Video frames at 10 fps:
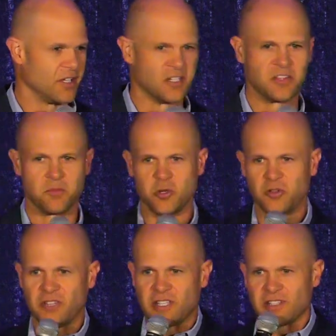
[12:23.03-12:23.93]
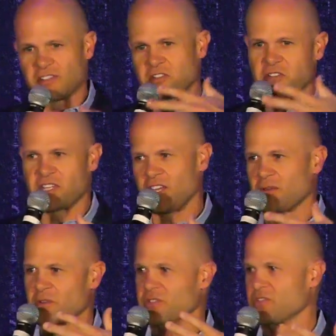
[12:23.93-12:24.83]
And in the movie, the
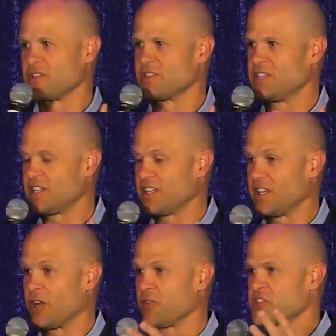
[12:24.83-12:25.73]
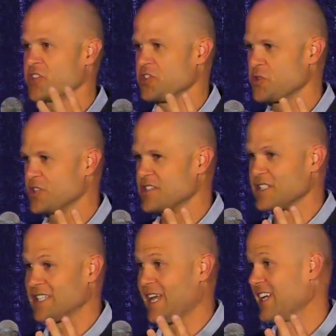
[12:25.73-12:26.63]
camera did it, and all of a sudden you can
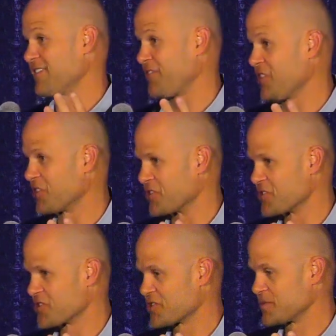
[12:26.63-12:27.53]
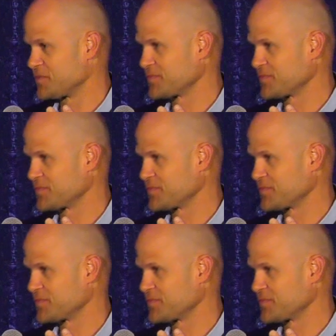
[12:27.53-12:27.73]
see 8 fingers.